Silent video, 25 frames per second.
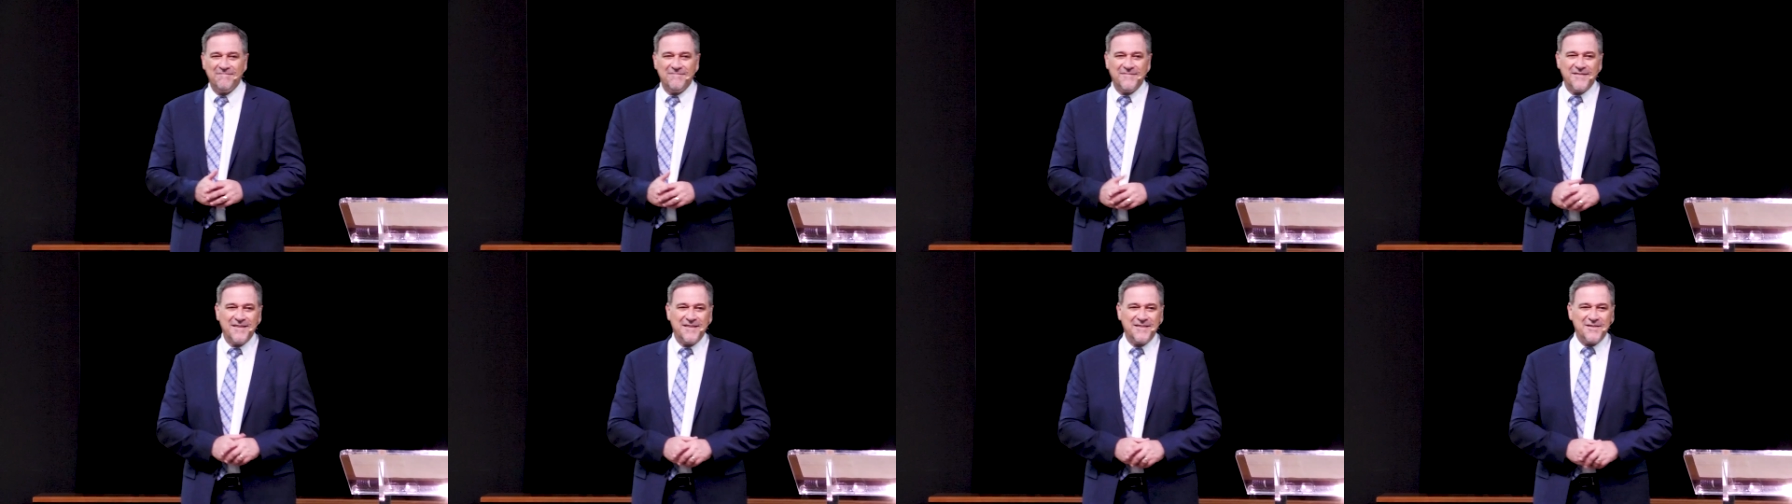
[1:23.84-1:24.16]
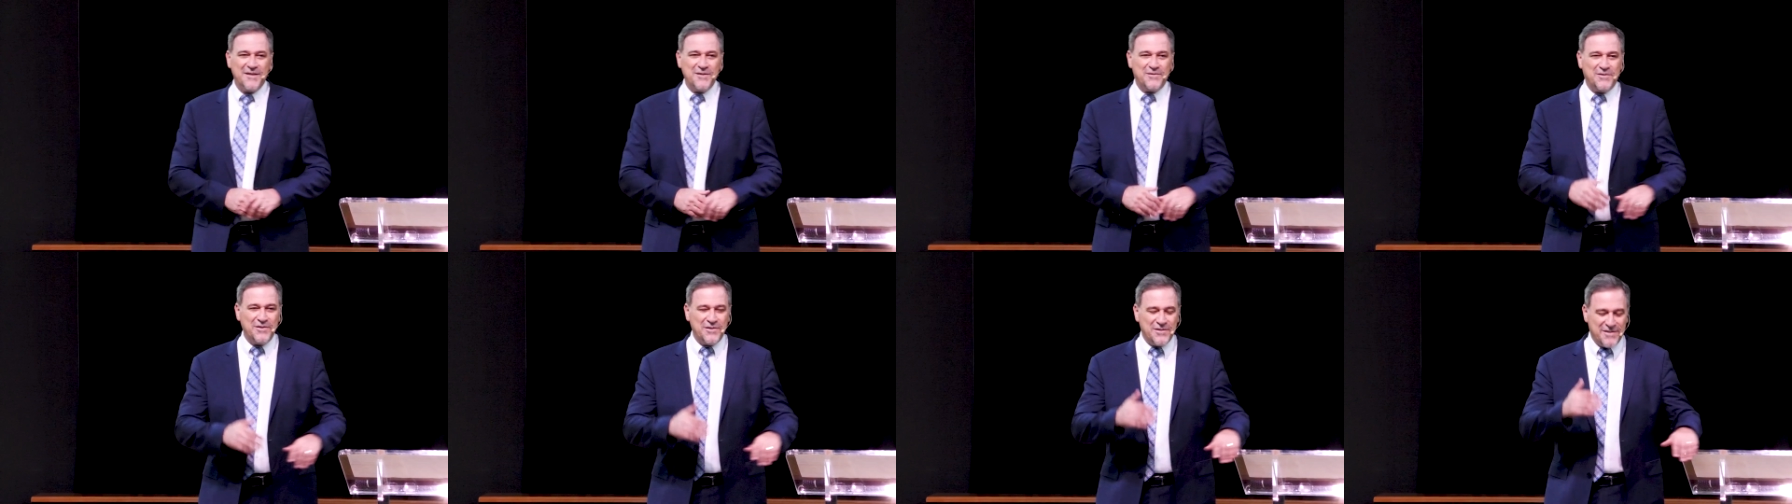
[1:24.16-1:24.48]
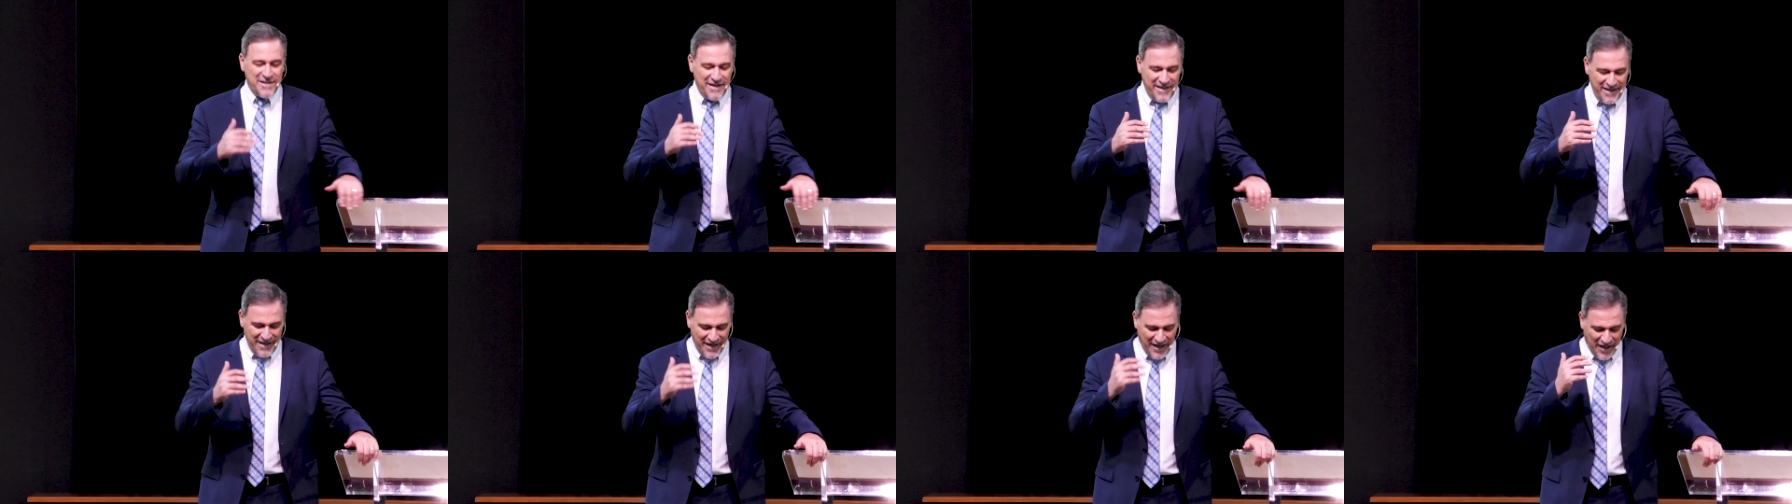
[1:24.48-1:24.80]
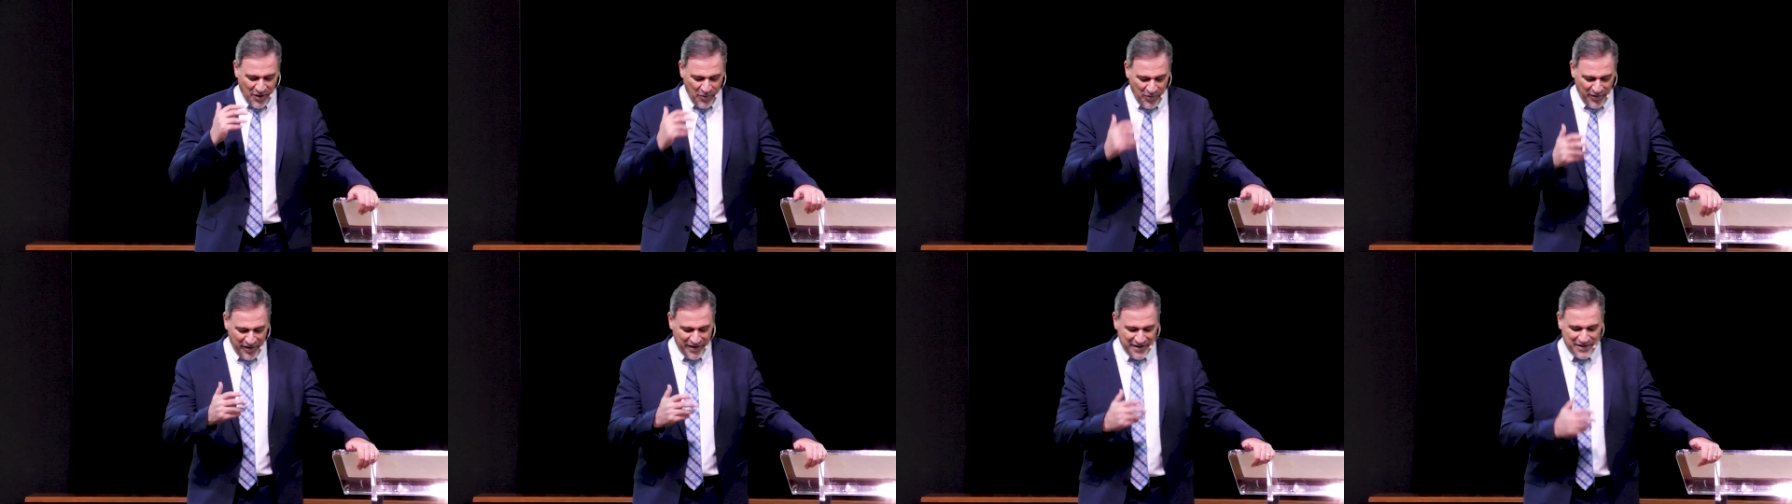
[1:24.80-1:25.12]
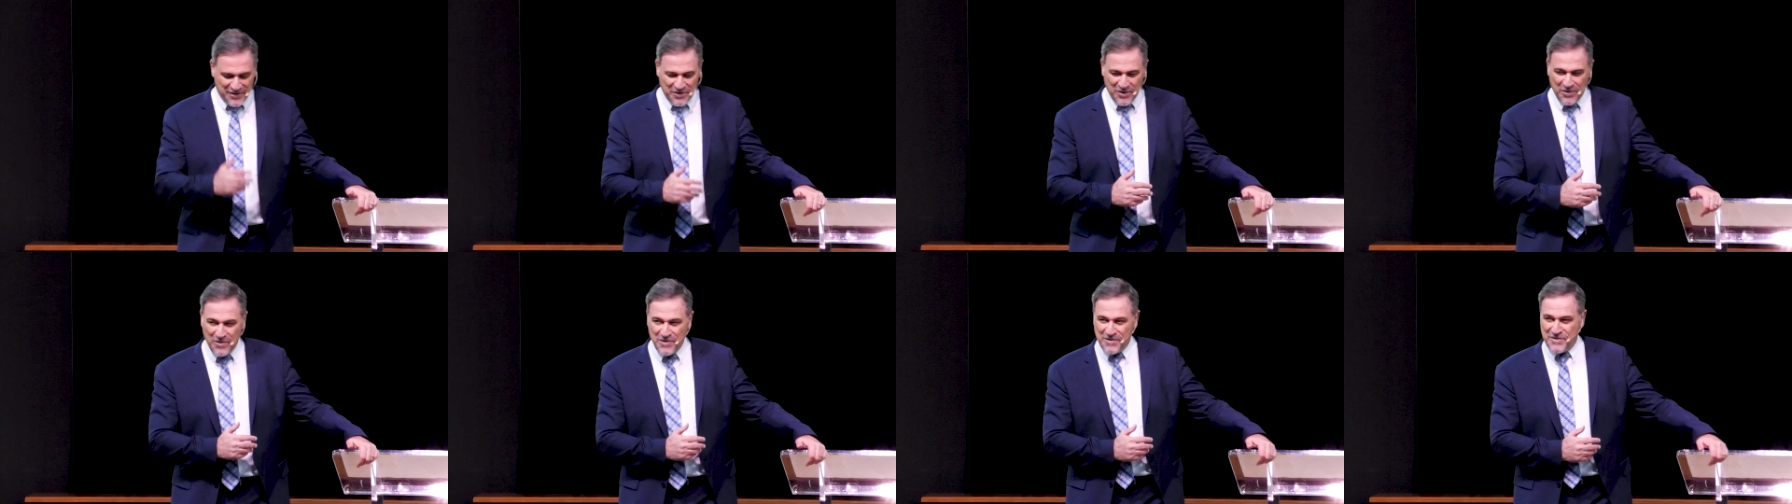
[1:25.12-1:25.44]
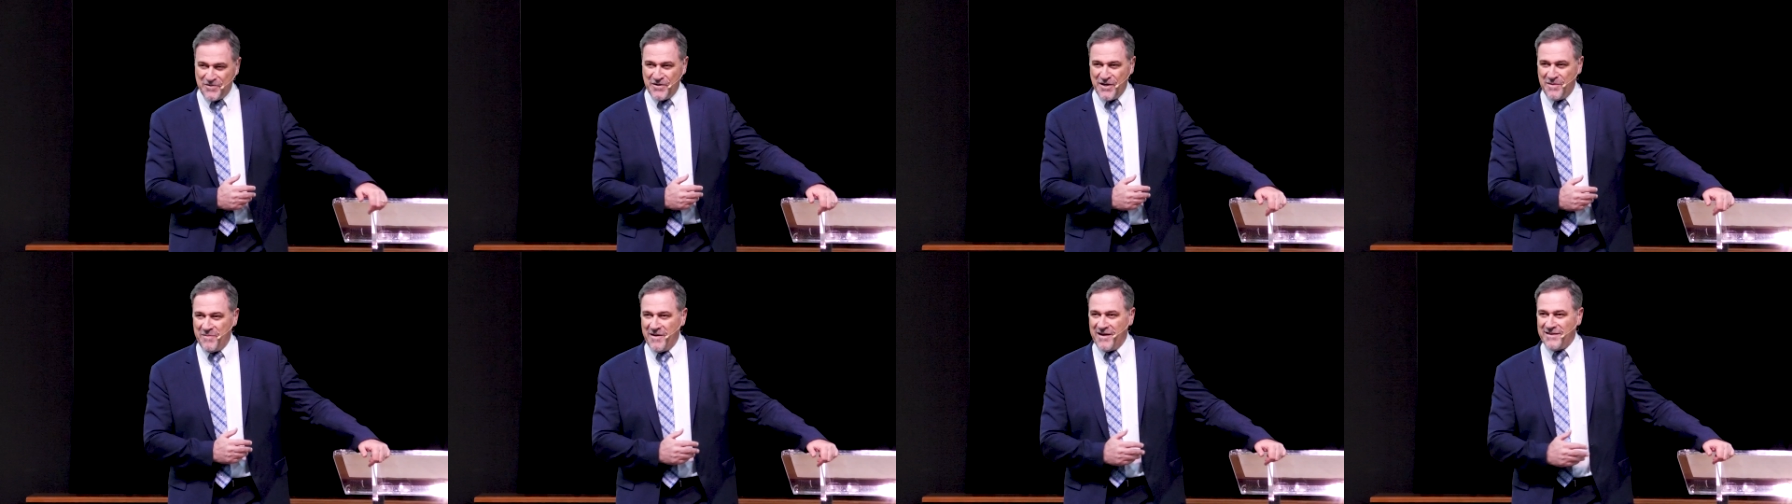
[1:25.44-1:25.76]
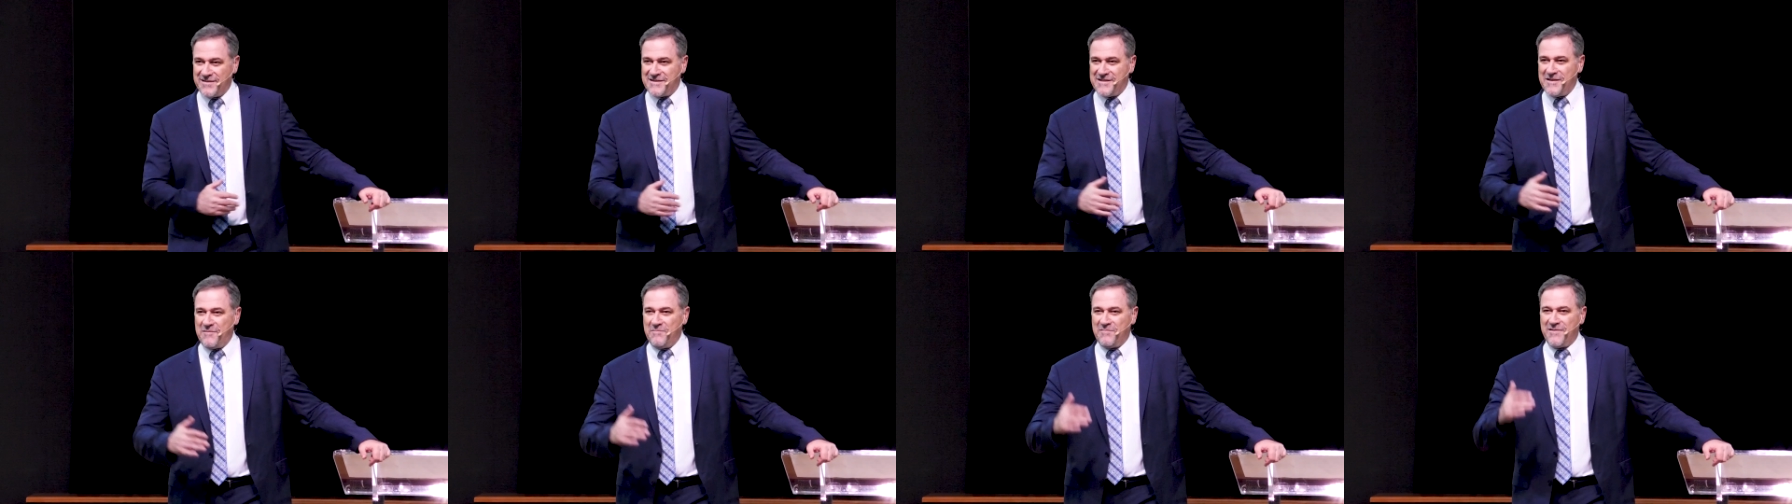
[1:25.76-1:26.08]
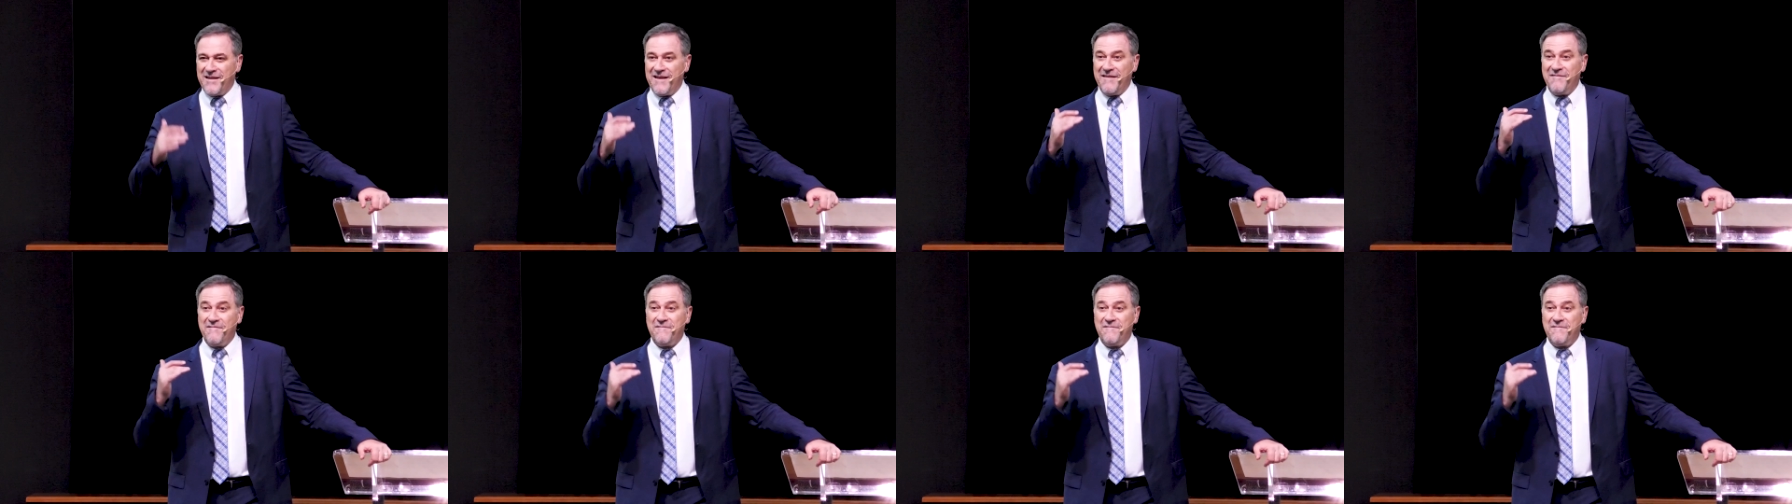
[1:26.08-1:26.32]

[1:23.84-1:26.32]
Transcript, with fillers: So today I want to talk to you about something